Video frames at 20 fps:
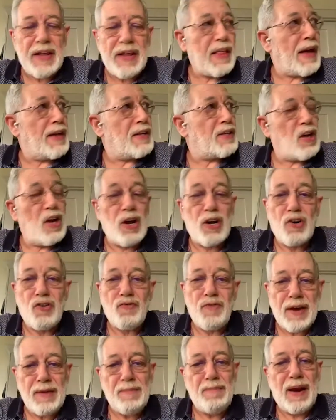that's a
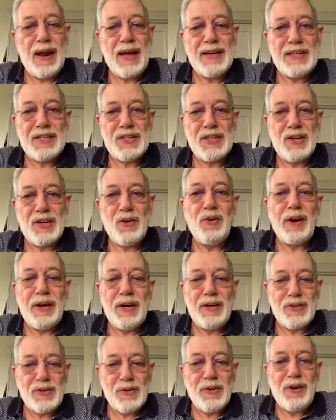great place to call it
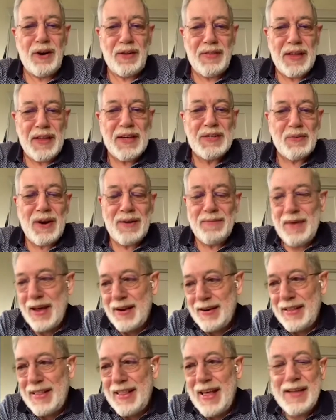a draw on this one,
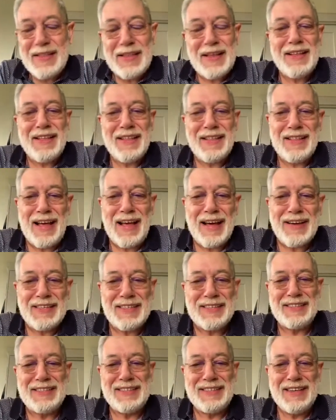man.
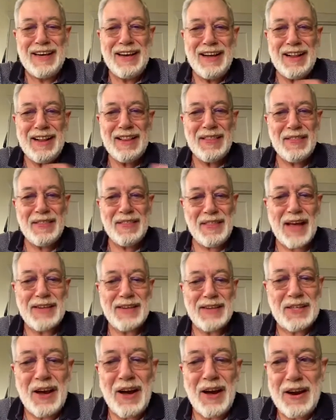That's the kind
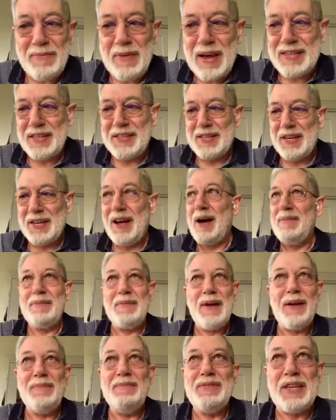of message that
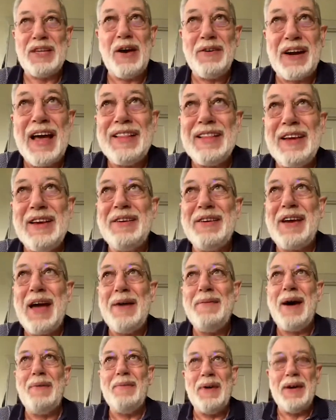I'm so glad that you came
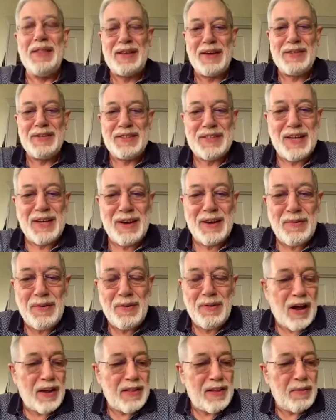up with, because
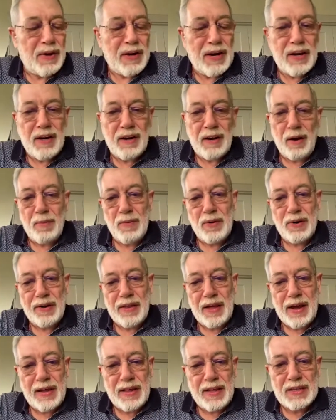I think we need a lot more of
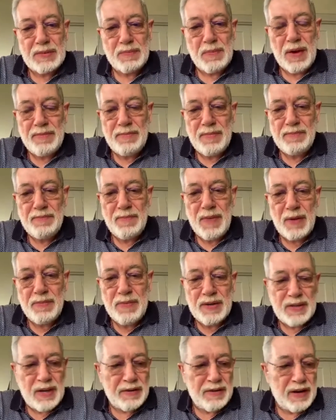that at this moment,
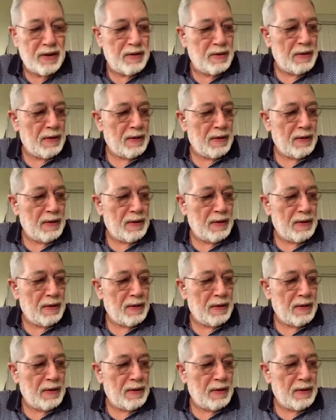don't you?